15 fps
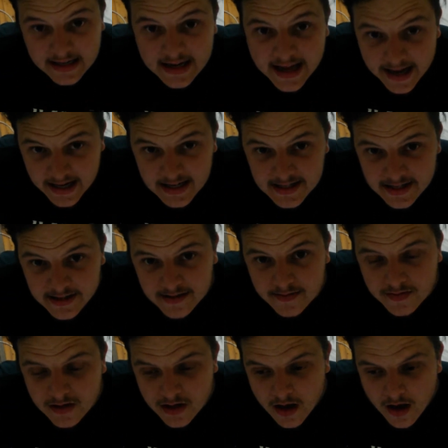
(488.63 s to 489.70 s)

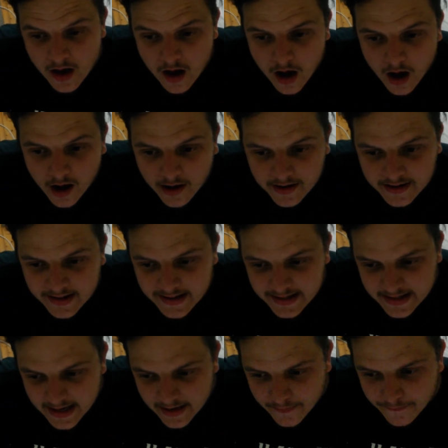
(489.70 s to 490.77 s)
negatives are
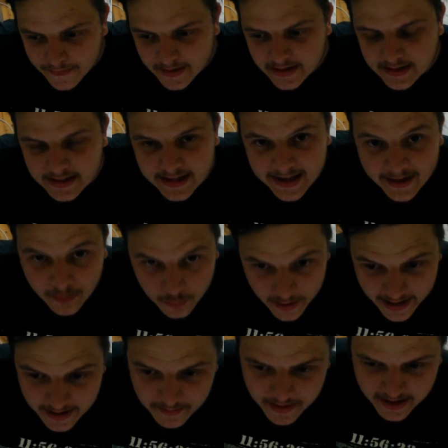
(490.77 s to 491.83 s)
definitely
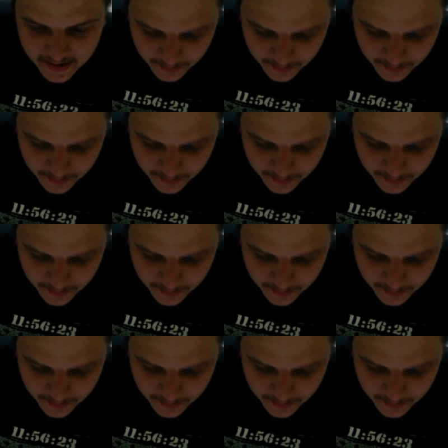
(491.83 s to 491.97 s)
outweighed by